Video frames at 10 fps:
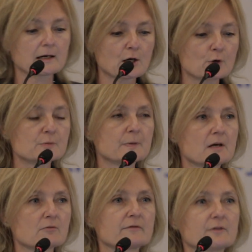code
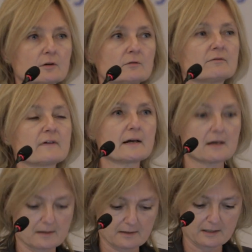peer review
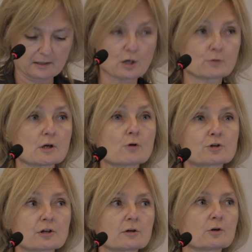via Code
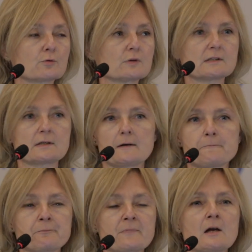Ocean, who is an